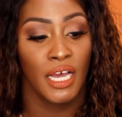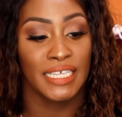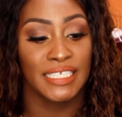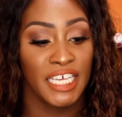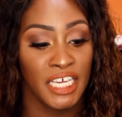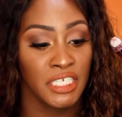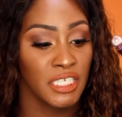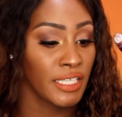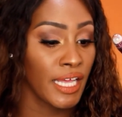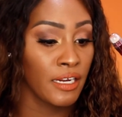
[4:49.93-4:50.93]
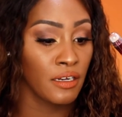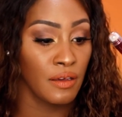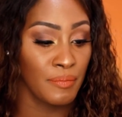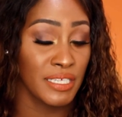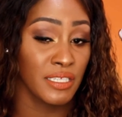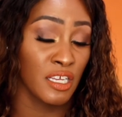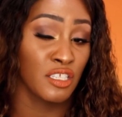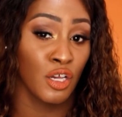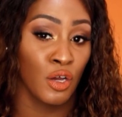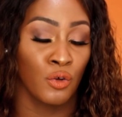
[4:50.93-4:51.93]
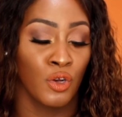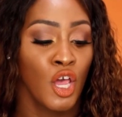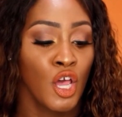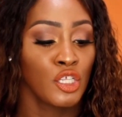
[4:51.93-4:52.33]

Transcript: a tidge lighter than my skin tone.